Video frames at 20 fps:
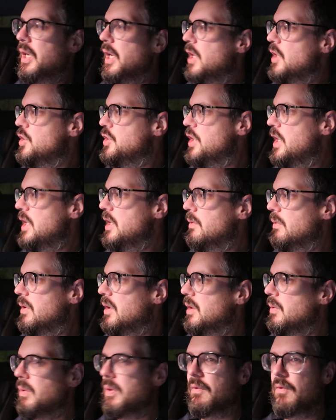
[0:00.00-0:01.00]
in
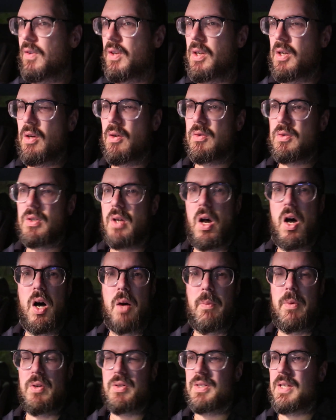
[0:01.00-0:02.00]
January with videos
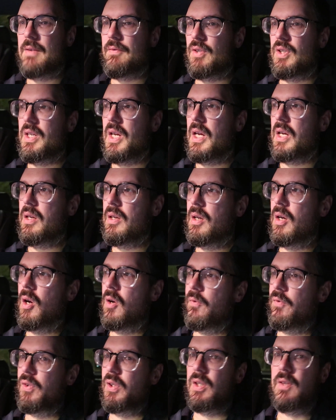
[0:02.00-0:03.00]
almost every day.
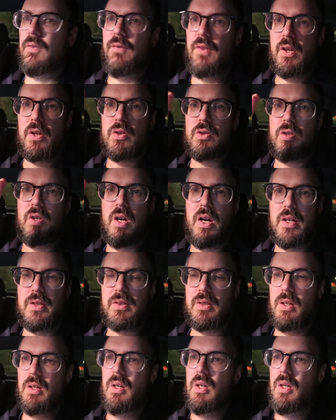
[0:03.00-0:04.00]
Hopefully, fingers crossed.